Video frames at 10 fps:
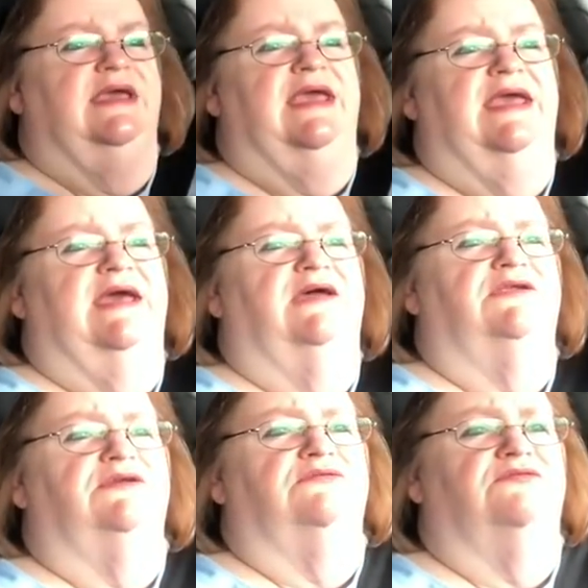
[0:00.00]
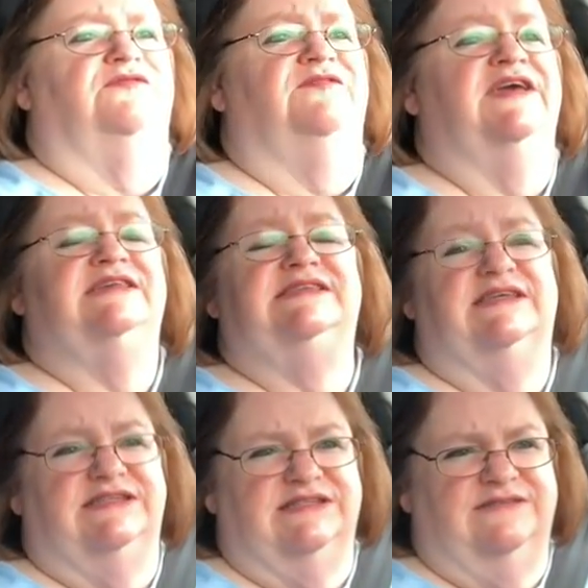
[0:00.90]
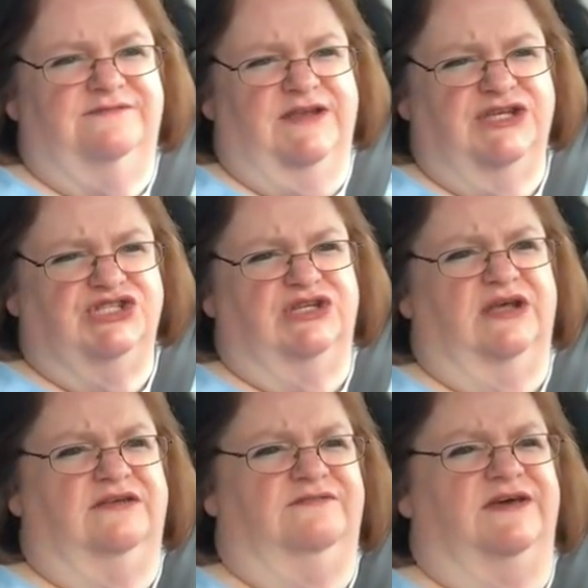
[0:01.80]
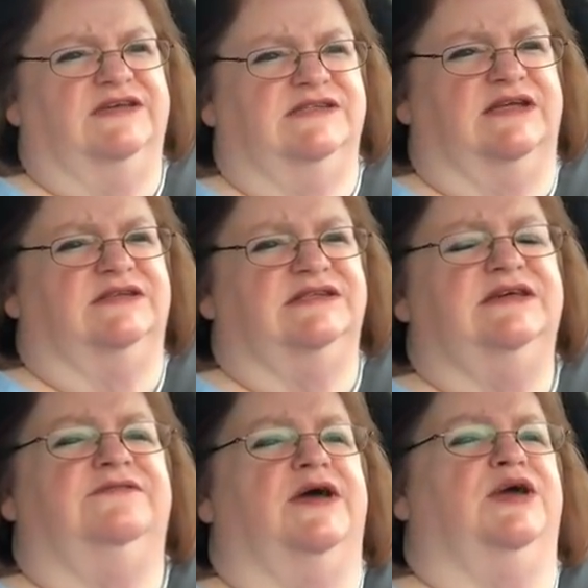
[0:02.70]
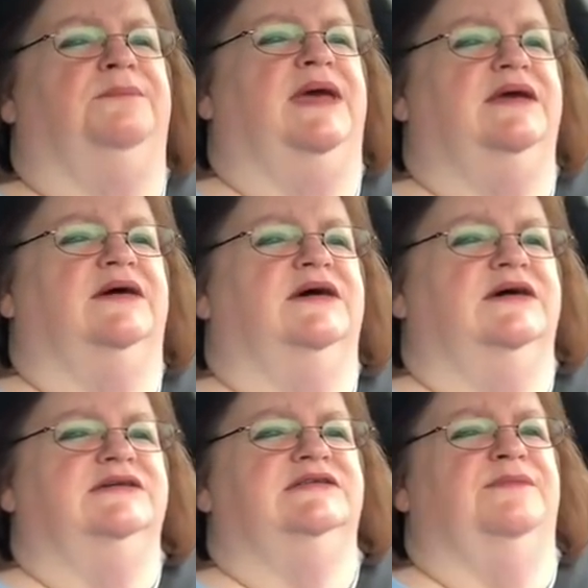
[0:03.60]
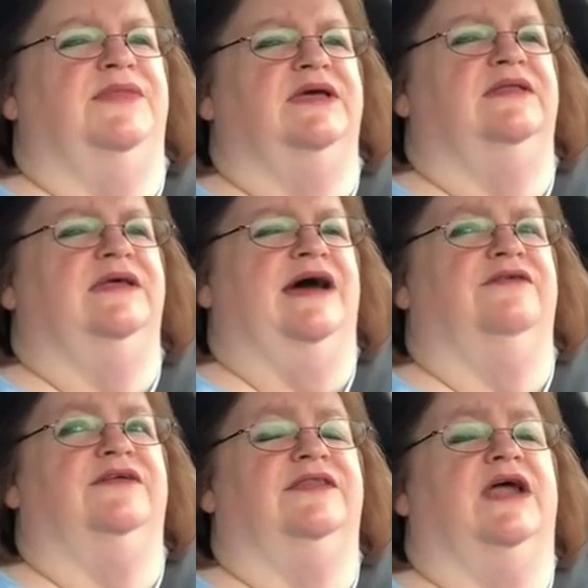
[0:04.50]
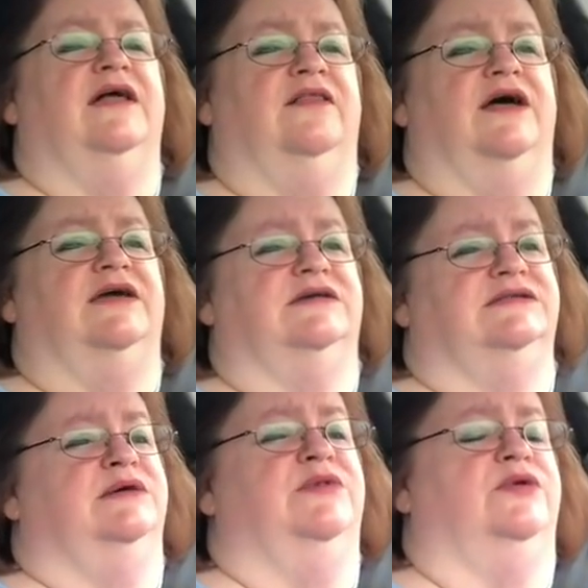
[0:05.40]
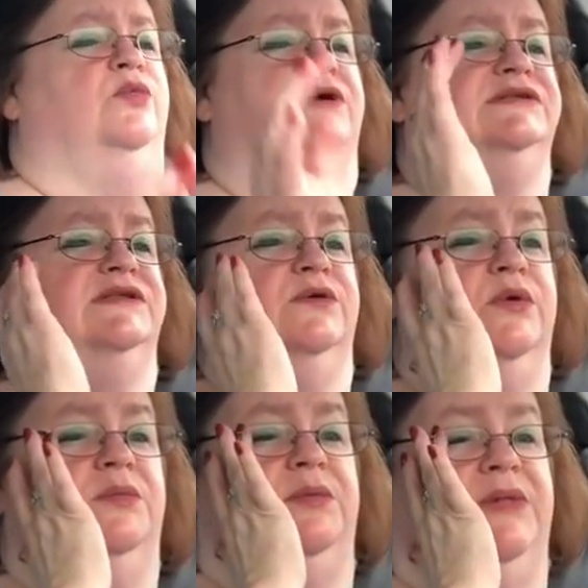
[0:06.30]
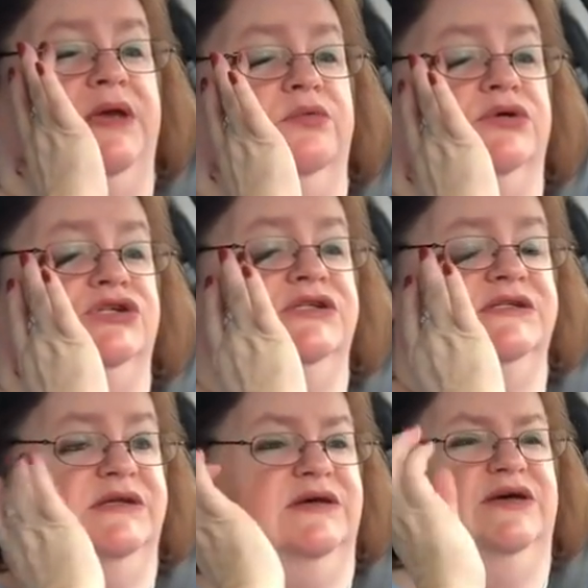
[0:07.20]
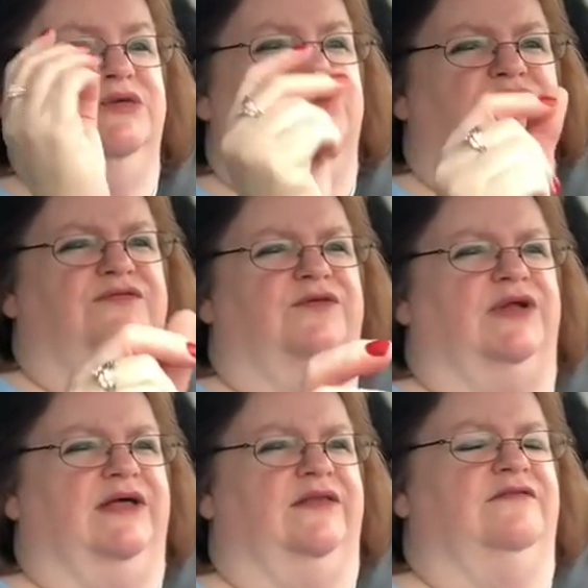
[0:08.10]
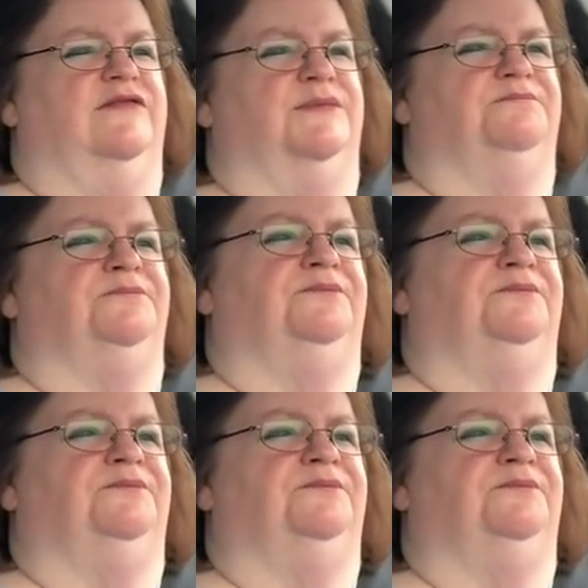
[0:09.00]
and fix it. Finish it and fix it and see if I can make something out of it that I like. Some of the ones that the women made were just beautiful. I love them.